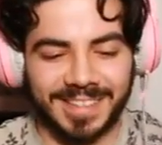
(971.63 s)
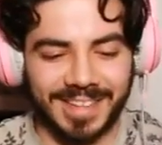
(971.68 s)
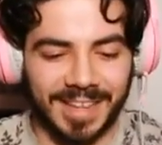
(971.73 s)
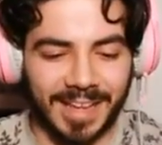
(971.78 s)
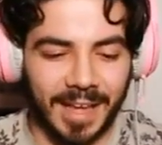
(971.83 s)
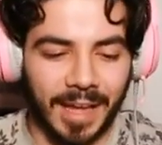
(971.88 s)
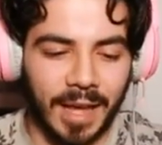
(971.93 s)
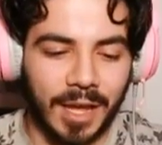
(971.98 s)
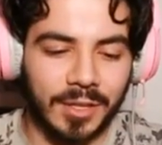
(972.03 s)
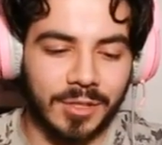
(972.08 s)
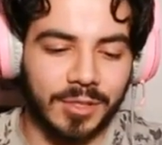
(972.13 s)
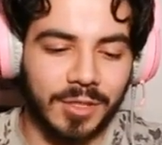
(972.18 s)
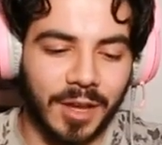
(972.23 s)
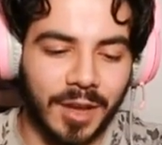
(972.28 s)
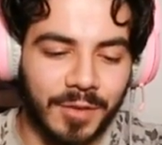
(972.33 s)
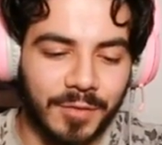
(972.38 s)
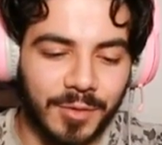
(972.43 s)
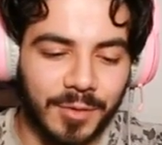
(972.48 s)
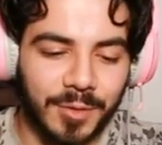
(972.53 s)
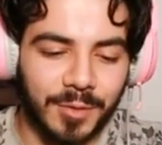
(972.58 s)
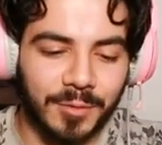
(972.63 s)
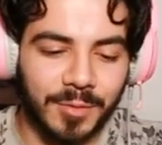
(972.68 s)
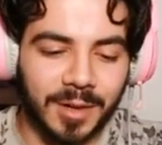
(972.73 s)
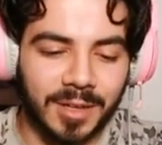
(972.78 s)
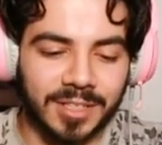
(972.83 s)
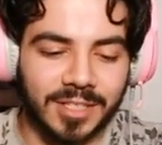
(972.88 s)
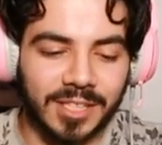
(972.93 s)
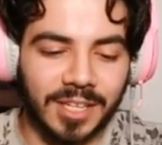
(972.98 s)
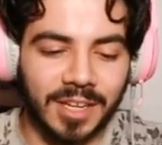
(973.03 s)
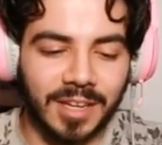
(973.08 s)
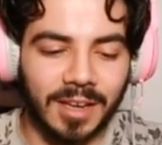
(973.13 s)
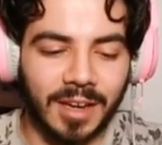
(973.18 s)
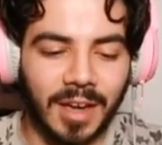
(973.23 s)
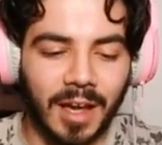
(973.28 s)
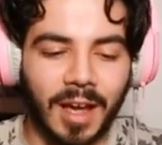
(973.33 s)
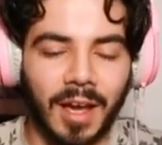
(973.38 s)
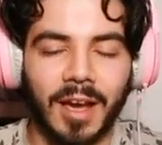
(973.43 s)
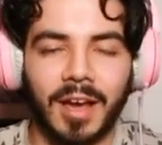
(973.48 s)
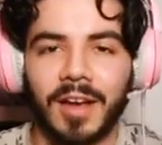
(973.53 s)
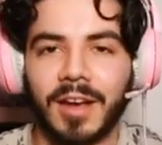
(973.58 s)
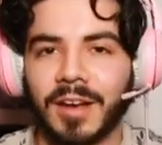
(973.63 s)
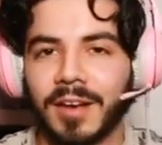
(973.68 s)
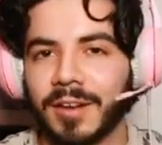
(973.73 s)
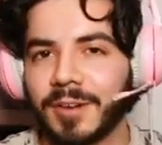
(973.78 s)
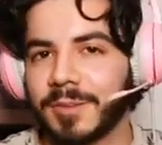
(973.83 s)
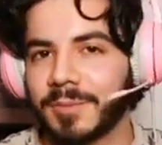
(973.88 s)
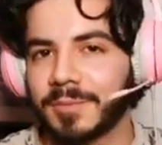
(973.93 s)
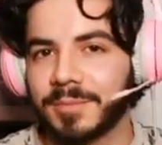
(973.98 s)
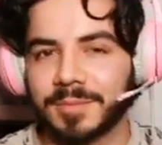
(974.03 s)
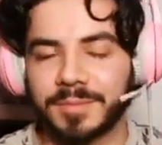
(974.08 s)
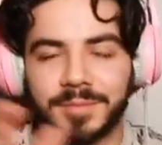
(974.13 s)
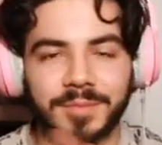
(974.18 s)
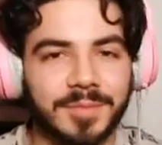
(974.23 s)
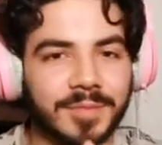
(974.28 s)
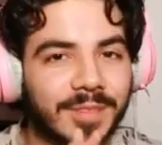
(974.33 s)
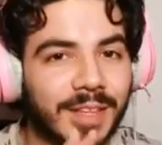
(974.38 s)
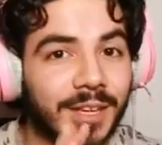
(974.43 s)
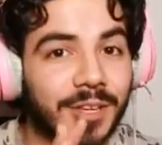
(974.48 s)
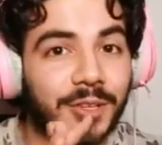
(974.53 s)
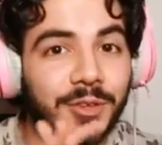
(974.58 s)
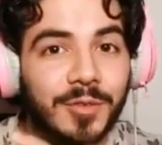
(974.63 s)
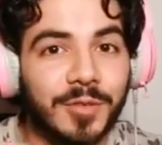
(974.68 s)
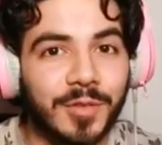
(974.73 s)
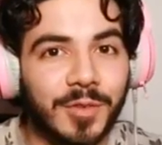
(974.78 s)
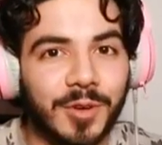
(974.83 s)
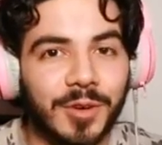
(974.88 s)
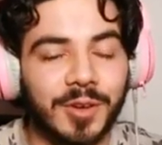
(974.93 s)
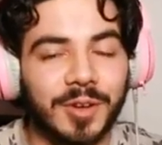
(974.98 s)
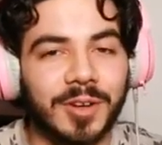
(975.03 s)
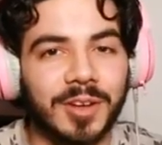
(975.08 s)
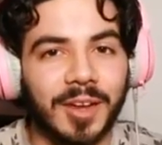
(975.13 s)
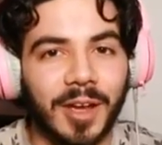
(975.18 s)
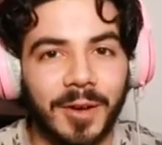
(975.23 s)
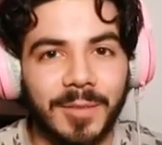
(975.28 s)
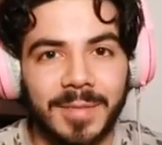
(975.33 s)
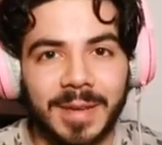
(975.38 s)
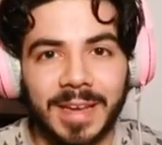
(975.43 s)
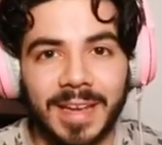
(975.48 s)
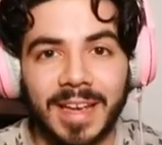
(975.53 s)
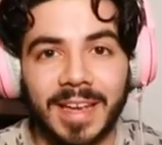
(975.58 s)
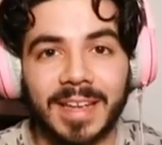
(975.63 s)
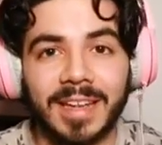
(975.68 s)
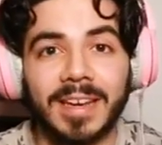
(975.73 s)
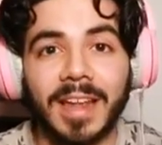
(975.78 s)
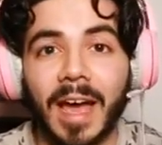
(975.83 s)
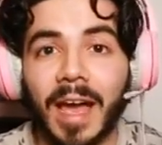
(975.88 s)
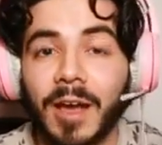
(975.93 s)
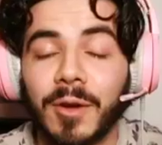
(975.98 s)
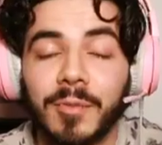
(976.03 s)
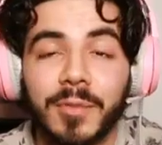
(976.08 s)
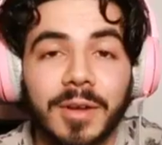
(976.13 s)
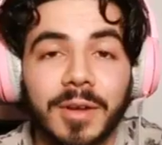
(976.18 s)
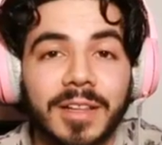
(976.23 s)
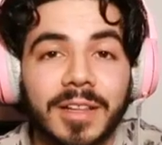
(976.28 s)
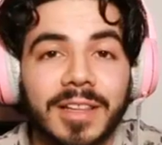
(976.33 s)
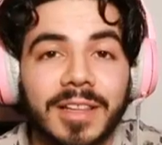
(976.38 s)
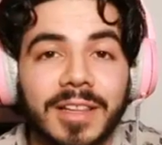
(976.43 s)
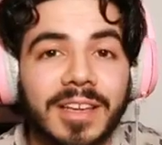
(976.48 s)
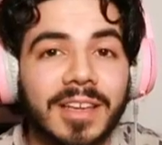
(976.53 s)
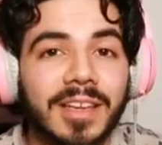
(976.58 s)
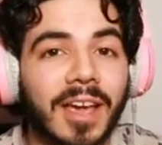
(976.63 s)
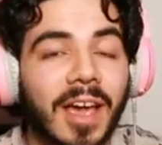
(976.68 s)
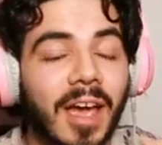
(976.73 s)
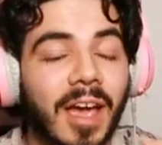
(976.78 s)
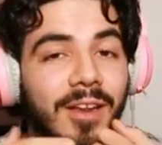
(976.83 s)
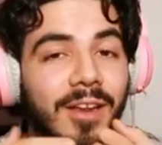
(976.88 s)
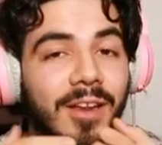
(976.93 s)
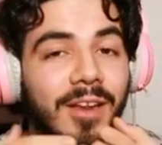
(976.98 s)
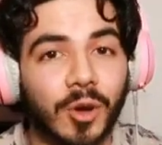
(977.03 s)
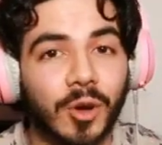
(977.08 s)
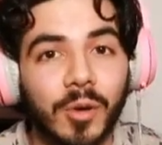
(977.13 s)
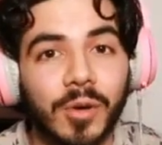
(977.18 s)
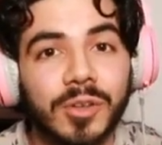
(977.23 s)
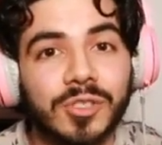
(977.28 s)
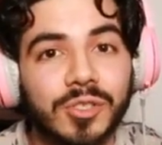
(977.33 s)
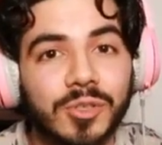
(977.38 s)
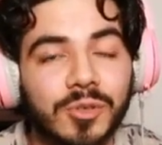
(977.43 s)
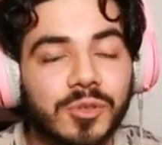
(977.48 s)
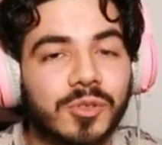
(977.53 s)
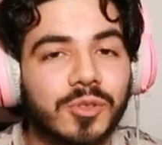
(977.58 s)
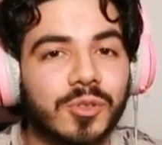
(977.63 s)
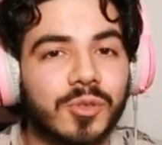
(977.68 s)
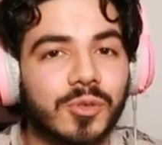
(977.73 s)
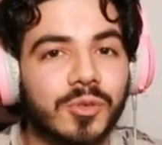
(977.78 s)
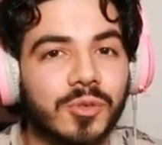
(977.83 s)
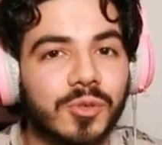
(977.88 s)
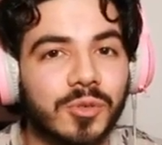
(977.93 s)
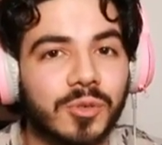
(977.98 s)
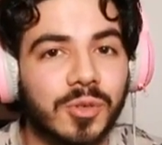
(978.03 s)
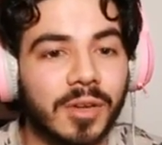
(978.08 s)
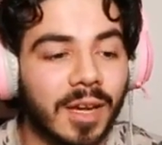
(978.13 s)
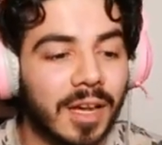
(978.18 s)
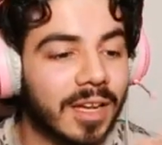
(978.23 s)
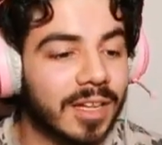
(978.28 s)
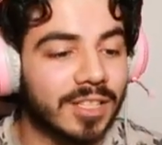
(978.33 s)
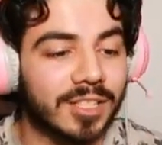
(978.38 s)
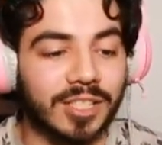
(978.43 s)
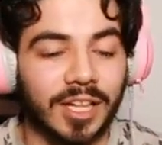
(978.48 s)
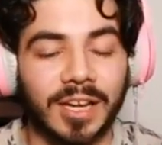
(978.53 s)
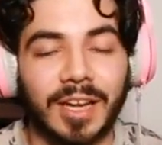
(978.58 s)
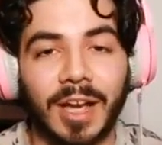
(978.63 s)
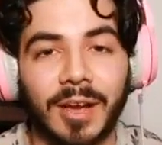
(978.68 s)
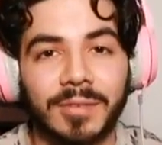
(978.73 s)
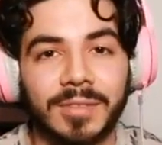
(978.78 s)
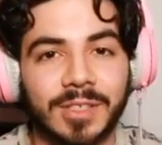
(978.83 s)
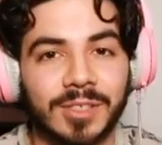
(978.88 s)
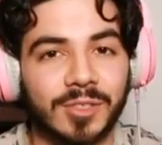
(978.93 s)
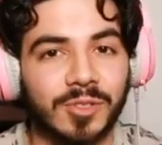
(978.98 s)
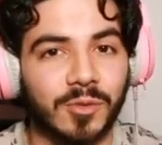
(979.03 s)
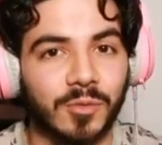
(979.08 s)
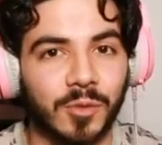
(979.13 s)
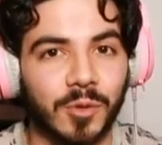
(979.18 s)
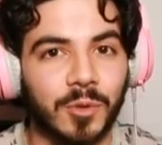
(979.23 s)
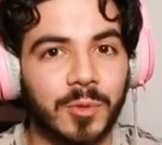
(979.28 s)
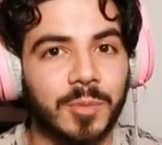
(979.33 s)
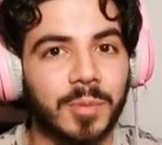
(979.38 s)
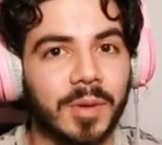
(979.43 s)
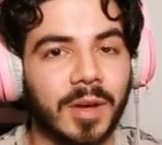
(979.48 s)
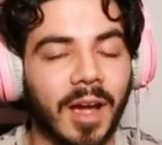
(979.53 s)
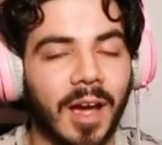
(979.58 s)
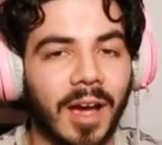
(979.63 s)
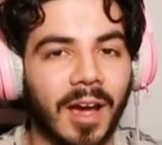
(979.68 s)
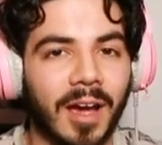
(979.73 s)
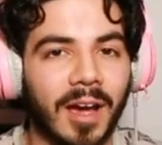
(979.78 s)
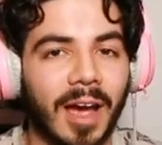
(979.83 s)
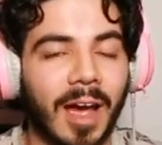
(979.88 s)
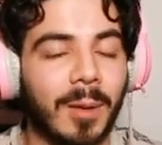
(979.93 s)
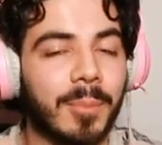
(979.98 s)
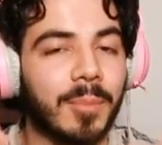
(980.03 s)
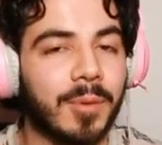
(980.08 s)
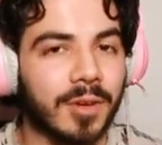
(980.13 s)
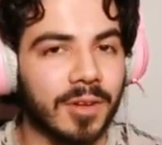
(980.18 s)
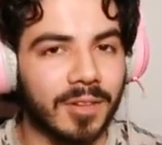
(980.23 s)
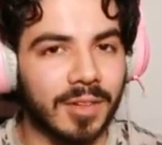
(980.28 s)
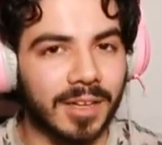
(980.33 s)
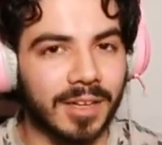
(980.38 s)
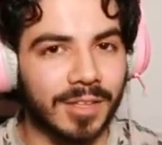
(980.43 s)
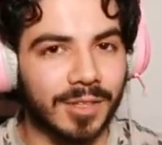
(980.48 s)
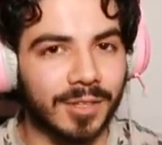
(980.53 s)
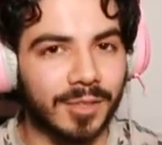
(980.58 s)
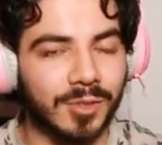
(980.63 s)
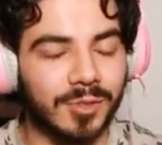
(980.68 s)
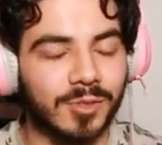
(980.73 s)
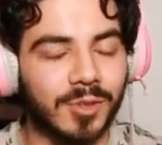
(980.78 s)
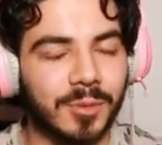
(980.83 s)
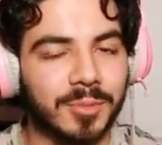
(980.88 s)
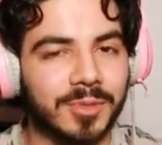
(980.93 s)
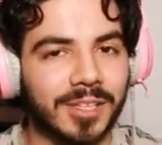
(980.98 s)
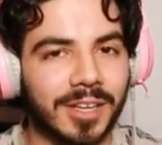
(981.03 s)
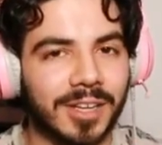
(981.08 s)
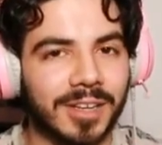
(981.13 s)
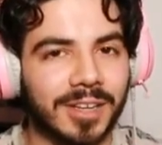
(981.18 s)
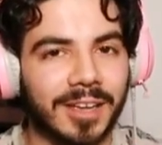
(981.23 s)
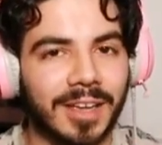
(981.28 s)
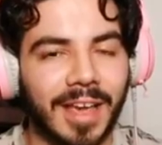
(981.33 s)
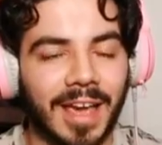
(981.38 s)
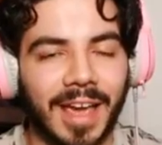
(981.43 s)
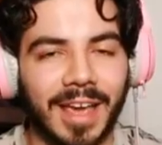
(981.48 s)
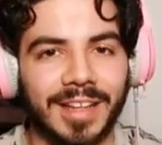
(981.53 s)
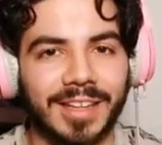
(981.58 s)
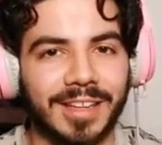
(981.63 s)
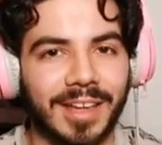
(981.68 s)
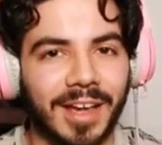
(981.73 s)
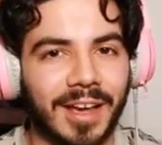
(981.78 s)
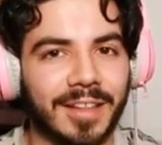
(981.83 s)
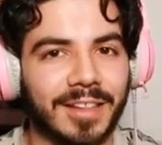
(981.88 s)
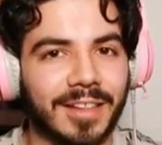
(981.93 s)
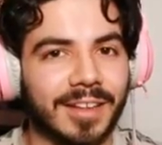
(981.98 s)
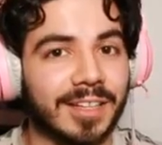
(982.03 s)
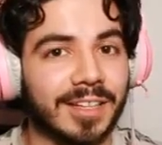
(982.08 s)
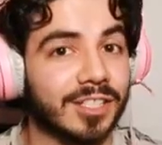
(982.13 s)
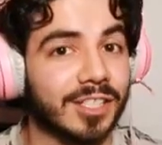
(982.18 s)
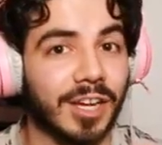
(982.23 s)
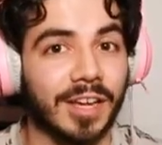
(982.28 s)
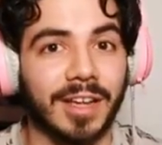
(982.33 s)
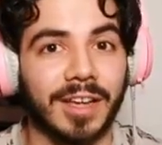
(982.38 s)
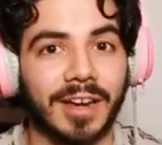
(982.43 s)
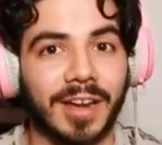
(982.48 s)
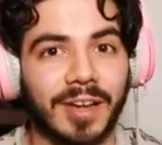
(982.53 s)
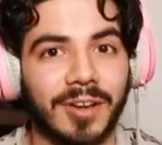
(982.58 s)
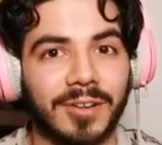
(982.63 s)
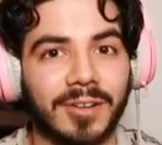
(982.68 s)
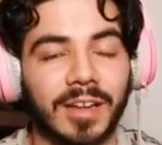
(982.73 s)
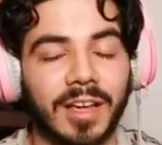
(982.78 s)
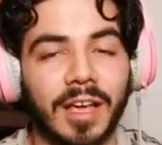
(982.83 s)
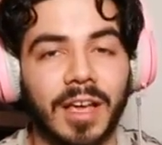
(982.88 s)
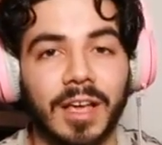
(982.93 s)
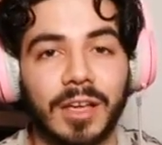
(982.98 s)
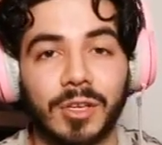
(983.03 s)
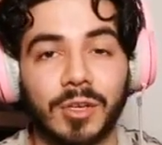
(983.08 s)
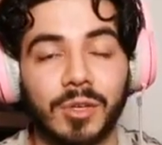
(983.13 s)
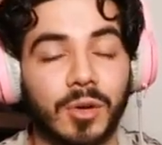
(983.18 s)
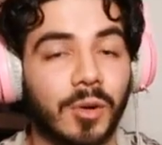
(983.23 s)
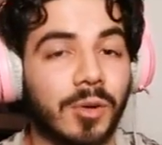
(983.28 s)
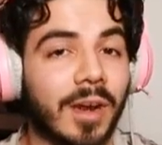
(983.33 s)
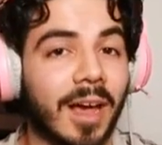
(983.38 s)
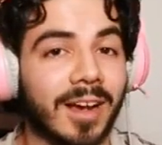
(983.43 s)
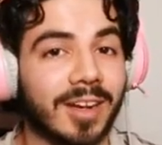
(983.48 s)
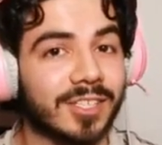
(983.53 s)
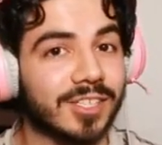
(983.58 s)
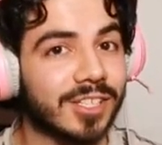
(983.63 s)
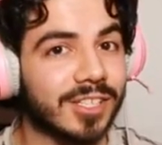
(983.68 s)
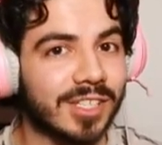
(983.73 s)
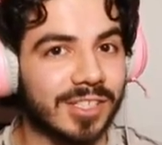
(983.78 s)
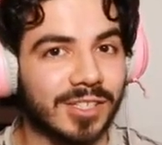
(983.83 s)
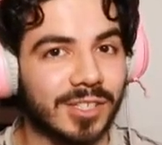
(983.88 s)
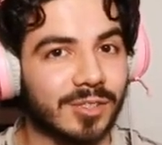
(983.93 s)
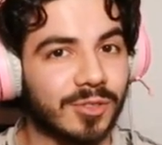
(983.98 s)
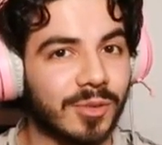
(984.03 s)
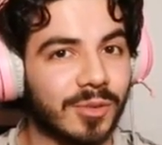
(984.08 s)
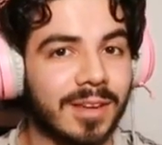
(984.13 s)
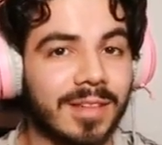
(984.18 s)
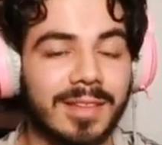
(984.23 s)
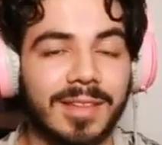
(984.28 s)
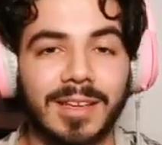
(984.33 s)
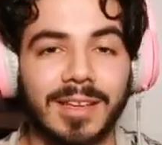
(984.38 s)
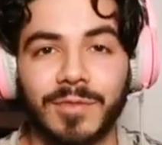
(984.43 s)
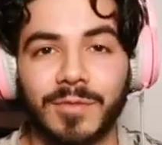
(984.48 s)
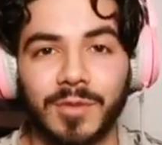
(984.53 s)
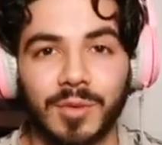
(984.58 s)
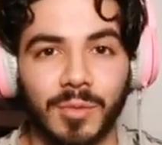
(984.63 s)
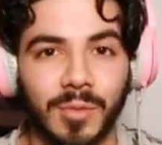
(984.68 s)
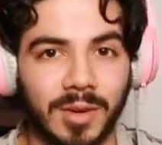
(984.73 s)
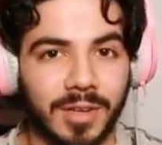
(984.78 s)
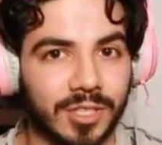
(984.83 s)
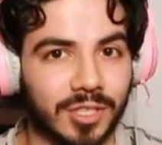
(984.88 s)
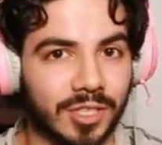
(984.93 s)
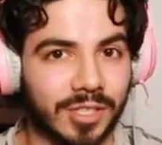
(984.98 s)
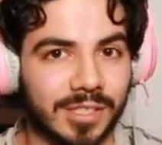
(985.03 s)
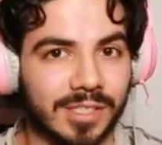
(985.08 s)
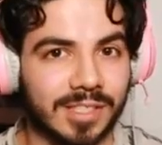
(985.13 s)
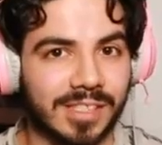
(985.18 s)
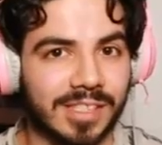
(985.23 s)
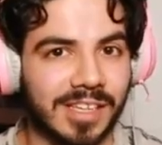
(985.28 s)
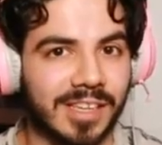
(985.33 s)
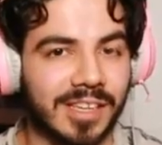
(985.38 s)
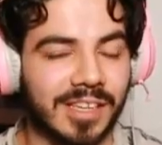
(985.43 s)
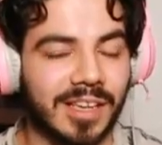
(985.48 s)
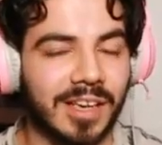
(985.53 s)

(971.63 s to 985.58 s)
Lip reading: And to everyone watching, thank you for coming in. I really encourage you to check out this group. I put a link in the description, and yeah, like check it out. You don't actually need to do anything if you want to just see.